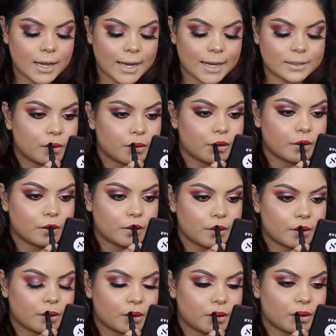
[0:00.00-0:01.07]
and this is
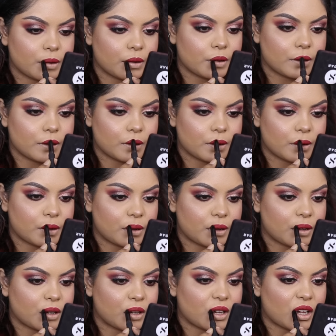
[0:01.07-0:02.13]
in the shade 04
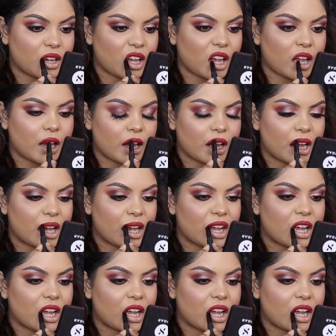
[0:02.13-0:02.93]
Maroon Vibe.